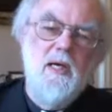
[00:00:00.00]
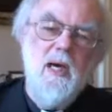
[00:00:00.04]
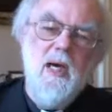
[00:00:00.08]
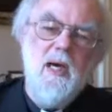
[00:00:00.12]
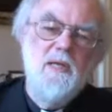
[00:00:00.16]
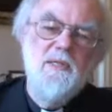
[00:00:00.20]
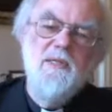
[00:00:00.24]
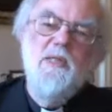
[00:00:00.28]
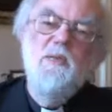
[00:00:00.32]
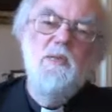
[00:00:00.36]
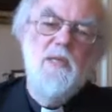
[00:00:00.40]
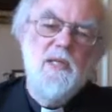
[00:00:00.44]

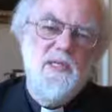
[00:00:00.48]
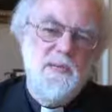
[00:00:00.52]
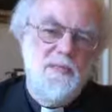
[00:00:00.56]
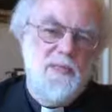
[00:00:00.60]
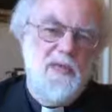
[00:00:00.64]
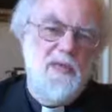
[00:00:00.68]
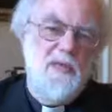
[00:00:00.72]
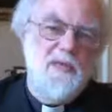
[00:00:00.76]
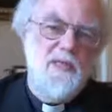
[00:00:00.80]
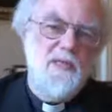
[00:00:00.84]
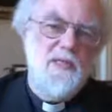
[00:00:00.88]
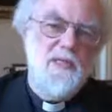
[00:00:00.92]
as you
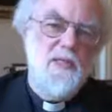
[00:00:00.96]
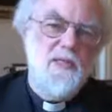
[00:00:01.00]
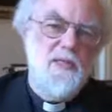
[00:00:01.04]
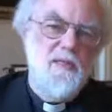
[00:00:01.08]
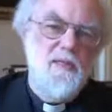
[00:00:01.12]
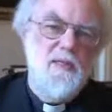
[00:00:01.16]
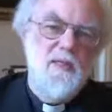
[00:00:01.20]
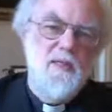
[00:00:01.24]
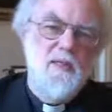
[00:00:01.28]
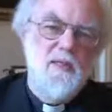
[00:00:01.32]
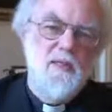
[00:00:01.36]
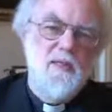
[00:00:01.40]
experience it,
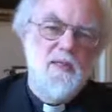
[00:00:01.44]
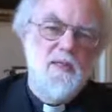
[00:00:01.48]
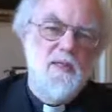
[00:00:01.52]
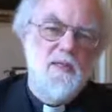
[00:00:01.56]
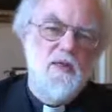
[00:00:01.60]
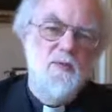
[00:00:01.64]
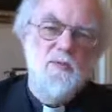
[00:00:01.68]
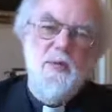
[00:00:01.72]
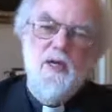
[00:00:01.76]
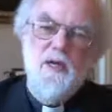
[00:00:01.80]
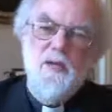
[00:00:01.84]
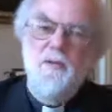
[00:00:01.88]

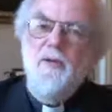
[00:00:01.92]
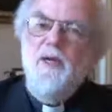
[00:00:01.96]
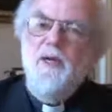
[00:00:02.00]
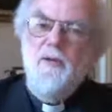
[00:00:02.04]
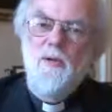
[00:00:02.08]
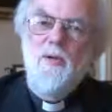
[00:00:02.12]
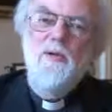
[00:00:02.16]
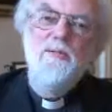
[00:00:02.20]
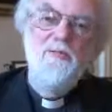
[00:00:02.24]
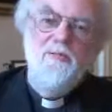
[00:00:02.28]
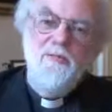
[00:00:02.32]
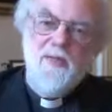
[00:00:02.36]
you may or may
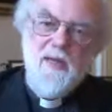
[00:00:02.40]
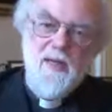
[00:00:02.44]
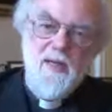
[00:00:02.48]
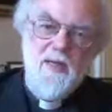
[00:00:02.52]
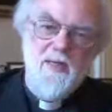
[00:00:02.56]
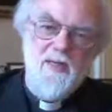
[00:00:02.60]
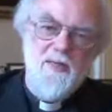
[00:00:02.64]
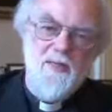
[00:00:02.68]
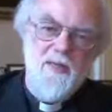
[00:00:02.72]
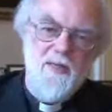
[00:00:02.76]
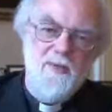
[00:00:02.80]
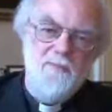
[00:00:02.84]
not feel
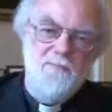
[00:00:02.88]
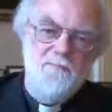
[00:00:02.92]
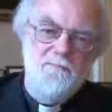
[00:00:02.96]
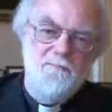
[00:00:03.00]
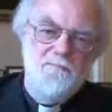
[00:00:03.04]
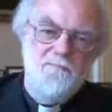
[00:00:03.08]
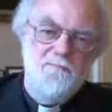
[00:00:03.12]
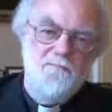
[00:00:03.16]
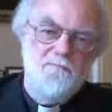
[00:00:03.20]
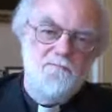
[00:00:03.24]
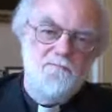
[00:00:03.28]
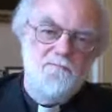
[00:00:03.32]
anything.
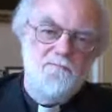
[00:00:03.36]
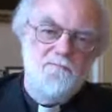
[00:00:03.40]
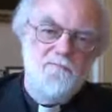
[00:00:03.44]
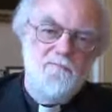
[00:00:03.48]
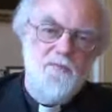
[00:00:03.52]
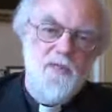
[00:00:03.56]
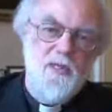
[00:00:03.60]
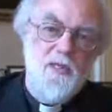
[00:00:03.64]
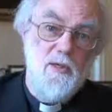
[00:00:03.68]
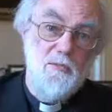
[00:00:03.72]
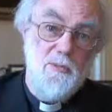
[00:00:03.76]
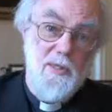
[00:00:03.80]

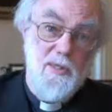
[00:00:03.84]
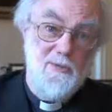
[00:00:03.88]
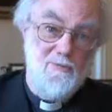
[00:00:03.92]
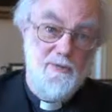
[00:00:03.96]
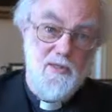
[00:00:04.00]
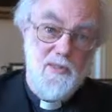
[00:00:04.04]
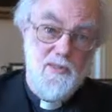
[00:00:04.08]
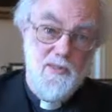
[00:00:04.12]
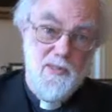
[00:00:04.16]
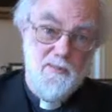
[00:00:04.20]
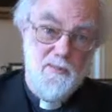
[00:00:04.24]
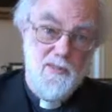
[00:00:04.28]
You may
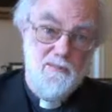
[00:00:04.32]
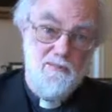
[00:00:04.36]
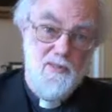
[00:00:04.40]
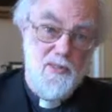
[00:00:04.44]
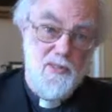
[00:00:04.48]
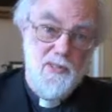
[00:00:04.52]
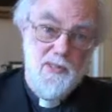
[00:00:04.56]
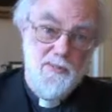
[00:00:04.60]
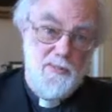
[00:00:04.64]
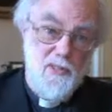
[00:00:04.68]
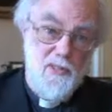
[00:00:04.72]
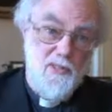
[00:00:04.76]
feel something
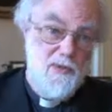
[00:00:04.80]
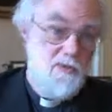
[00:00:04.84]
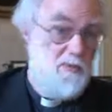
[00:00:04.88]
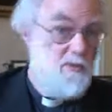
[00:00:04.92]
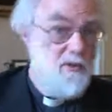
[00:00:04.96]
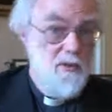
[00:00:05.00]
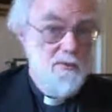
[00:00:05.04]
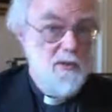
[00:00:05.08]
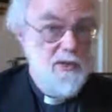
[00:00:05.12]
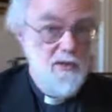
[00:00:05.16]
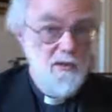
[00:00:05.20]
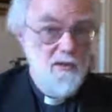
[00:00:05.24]
very special,
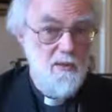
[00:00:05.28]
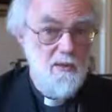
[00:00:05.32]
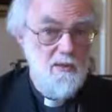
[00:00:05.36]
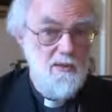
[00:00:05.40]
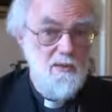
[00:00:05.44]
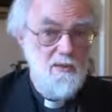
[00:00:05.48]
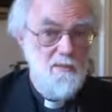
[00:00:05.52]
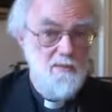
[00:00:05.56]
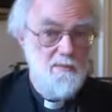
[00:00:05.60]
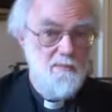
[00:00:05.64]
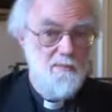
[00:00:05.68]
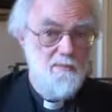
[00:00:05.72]
you may
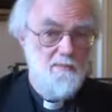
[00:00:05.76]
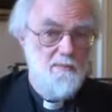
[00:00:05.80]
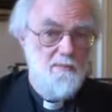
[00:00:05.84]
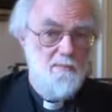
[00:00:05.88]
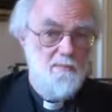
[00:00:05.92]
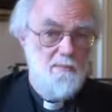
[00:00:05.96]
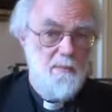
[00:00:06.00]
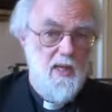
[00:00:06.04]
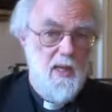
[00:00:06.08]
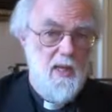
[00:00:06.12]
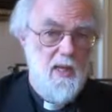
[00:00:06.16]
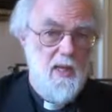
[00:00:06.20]
not.
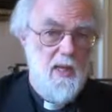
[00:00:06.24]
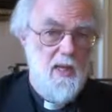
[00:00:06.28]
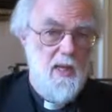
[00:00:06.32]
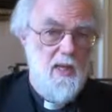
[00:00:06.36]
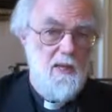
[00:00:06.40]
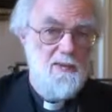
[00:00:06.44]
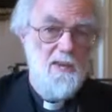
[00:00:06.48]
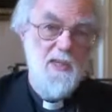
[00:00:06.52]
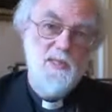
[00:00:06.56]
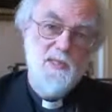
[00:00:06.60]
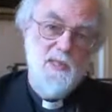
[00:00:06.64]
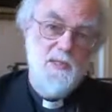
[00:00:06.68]

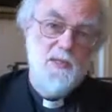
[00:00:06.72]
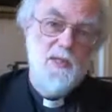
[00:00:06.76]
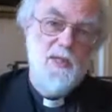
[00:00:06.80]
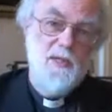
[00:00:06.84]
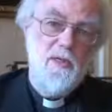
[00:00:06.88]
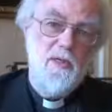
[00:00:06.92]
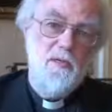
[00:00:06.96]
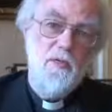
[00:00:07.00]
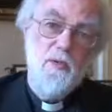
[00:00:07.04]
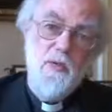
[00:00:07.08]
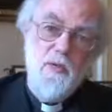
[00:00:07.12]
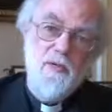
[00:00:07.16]
And that's
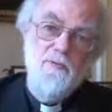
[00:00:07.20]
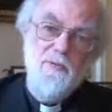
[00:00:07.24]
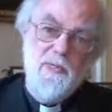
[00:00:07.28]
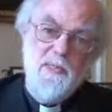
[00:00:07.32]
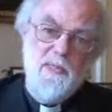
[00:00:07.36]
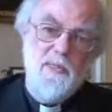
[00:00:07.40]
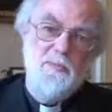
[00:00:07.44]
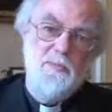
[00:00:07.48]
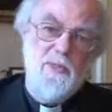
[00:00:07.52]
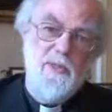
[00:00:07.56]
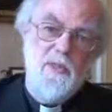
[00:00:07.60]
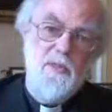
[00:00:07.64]
when you look for
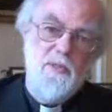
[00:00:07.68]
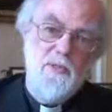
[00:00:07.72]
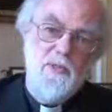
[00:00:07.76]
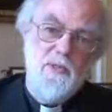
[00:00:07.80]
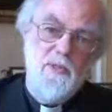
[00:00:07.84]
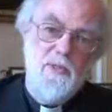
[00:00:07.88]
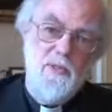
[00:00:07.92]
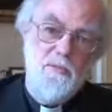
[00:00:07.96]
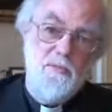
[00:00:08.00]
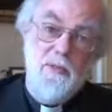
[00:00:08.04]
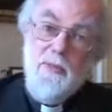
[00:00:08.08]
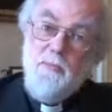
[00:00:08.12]
somebody who's
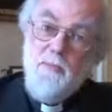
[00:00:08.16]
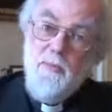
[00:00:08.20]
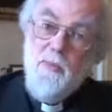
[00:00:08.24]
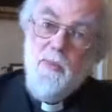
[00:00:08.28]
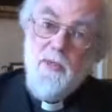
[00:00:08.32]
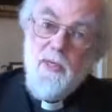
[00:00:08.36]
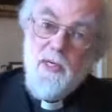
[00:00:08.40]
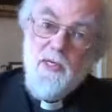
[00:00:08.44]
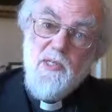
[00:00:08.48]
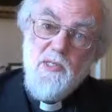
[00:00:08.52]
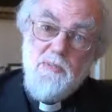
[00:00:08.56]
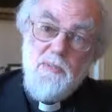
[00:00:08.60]
got a bit
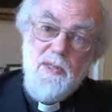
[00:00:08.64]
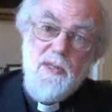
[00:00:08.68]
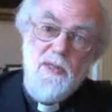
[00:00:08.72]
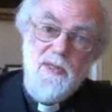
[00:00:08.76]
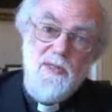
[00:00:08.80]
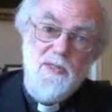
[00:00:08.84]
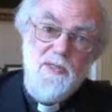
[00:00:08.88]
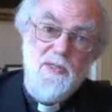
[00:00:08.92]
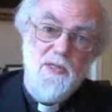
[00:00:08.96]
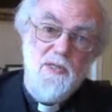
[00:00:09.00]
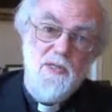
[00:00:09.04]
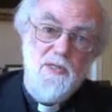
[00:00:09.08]
more
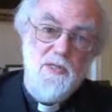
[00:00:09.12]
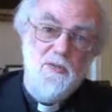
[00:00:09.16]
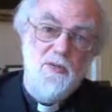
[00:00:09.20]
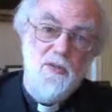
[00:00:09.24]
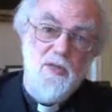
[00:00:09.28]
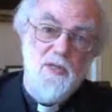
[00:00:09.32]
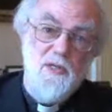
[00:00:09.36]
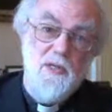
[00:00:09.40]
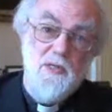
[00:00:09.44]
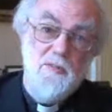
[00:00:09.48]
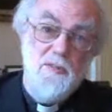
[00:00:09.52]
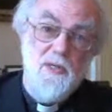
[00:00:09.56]
experience as a
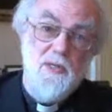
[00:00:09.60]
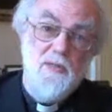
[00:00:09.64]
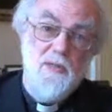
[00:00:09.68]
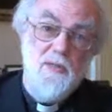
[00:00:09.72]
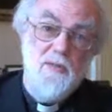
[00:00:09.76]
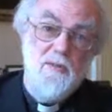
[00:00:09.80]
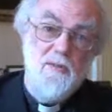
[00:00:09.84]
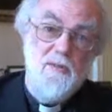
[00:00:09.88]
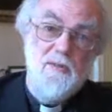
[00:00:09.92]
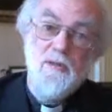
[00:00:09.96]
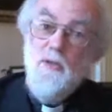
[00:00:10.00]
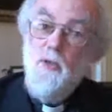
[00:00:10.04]
religious
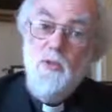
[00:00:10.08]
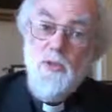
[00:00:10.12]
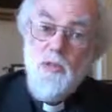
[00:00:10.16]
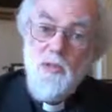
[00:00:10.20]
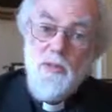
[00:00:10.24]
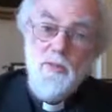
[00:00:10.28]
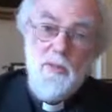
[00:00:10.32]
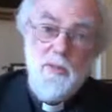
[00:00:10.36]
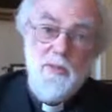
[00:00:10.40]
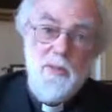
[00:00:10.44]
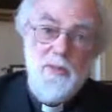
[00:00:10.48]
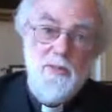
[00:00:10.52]
person and talk to
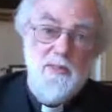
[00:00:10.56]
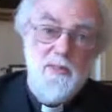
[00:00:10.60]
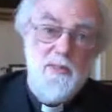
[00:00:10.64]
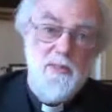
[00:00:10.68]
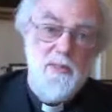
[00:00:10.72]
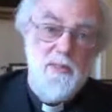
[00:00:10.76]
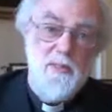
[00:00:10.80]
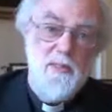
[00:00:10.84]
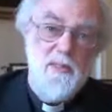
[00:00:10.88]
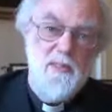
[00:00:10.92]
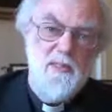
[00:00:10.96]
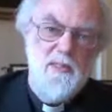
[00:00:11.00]
them about
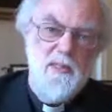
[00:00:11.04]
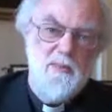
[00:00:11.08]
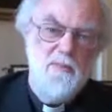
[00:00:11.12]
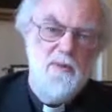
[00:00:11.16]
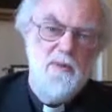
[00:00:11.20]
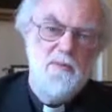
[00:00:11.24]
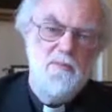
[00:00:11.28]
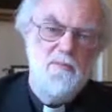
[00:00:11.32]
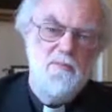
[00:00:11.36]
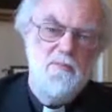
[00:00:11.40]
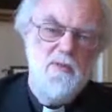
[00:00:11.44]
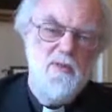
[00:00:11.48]
it. Say,
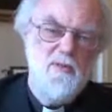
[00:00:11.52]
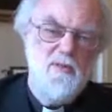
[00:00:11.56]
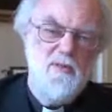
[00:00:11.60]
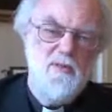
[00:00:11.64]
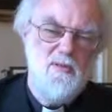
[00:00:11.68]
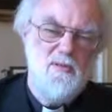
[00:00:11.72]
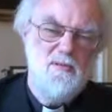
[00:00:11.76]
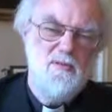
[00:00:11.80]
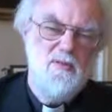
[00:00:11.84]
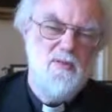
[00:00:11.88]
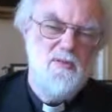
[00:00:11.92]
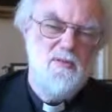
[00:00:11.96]
well,
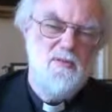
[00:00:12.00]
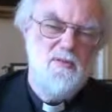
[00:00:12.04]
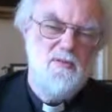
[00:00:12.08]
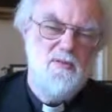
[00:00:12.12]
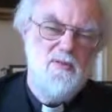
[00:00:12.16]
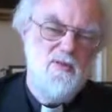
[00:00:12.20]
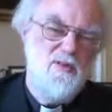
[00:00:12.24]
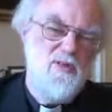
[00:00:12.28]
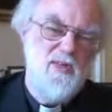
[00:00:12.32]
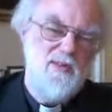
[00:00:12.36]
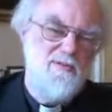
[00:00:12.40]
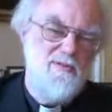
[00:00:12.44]
what
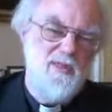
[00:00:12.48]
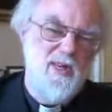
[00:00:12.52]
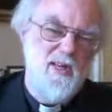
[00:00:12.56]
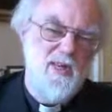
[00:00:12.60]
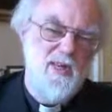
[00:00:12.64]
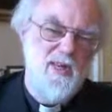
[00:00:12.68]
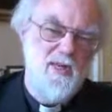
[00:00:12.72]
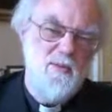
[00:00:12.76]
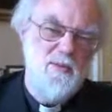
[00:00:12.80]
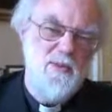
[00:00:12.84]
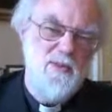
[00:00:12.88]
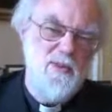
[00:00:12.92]
should it feel
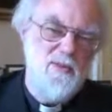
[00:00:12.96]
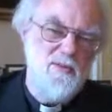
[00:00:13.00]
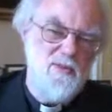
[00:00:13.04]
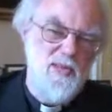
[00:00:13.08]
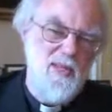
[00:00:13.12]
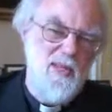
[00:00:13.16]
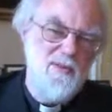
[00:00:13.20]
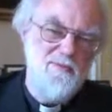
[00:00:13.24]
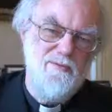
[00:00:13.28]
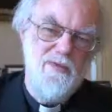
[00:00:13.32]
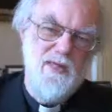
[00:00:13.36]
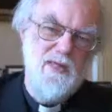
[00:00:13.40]
like? What do you
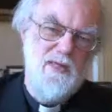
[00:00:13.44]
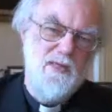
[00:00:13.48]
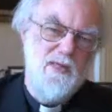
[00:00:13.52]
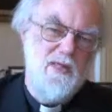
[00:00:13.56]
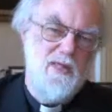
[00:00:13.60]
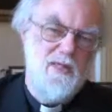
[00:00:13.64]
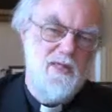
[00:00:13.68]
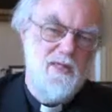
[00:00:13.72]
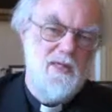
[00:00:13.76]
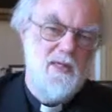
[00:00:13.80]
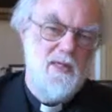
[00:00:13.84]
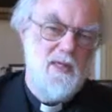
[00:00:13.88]
think it feels
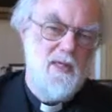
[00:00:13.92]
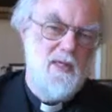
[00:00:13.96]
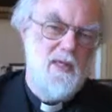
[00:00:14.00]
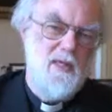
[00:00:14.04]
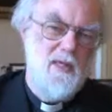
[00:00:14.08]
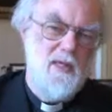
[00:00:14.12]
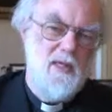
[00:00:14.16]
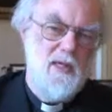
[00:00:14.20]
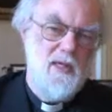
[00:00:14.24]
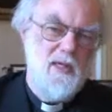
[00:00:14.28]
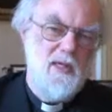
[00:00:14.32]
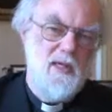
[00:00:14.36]
like?
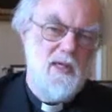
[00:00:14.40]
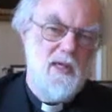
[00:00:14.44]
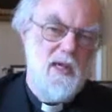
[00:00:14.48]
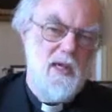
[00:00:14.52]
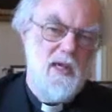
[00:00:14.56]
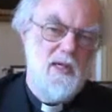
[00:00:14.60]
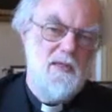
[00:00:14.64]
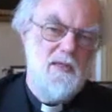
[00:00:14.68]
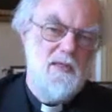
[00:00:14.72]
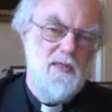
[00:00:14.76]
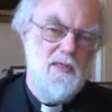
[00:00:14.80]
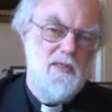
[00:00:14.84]

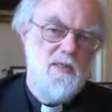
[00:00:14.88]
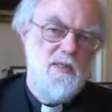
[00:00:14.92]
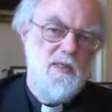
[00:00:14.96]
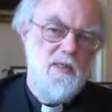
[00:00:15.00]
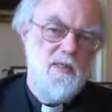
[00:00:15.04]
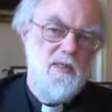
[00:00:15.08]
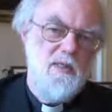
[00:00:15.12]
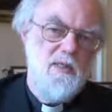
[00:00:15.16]
And